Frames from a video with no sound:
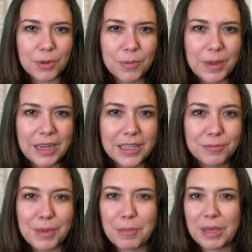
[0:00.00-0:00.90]
minute,
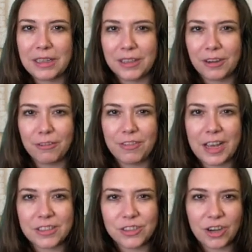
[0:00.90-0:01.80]
maybe a little
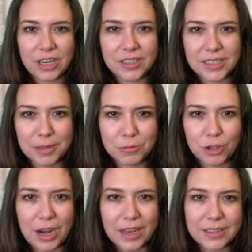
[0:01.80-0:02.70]
faster on some
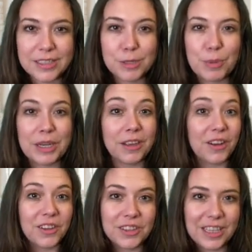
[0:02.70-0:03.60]
tracks depending
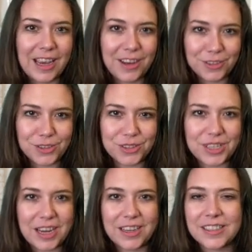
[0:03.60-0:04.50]
on the
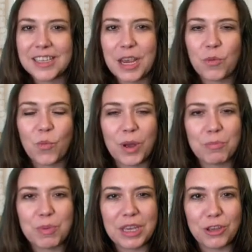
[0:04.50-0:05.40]
exercise and what
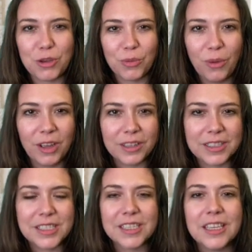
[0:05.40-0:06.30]
beat you want.